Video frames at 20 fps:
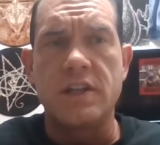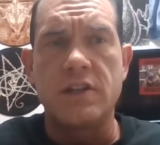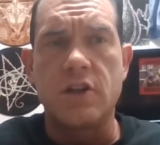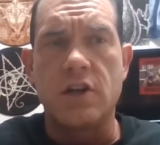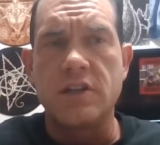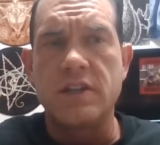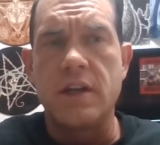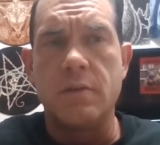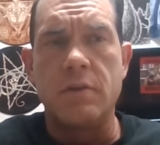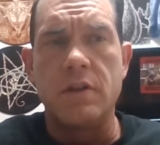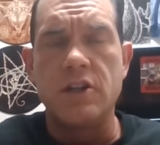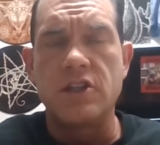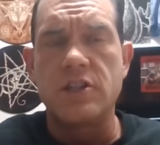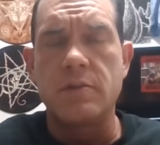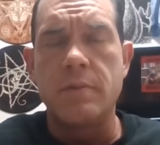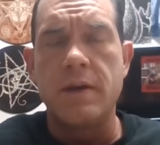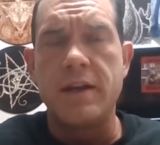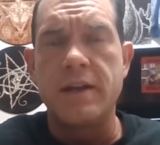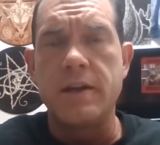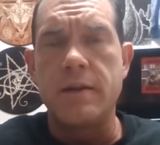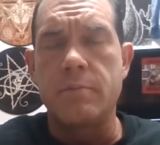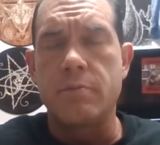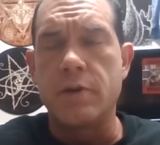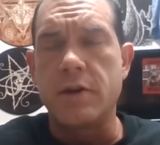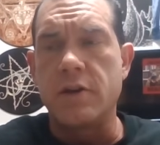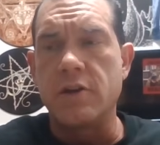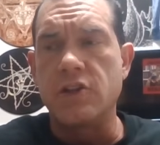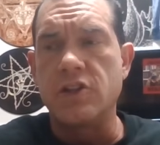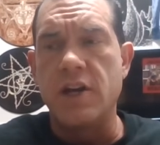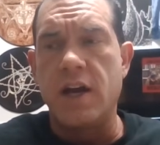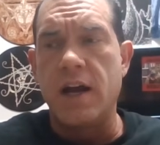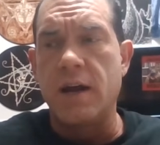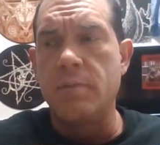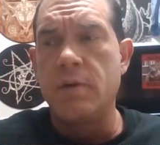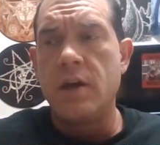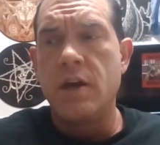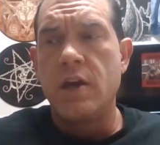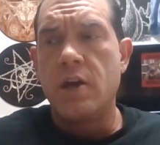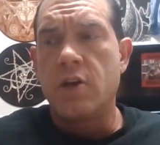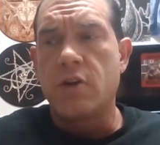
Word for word: I thought Demolition Man did a pretty good job.